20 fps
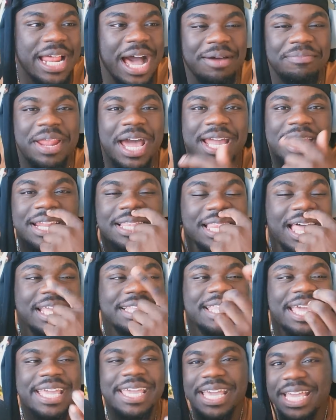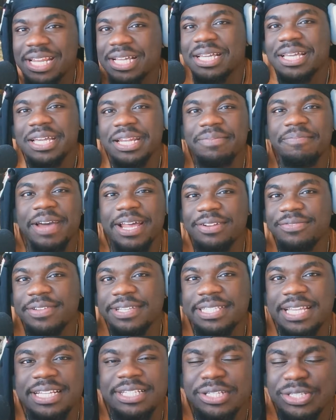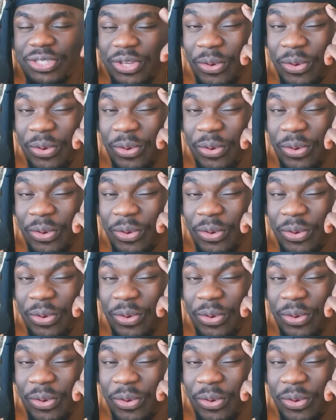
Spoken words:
I'm not gonna, like, they get a good amount of attention.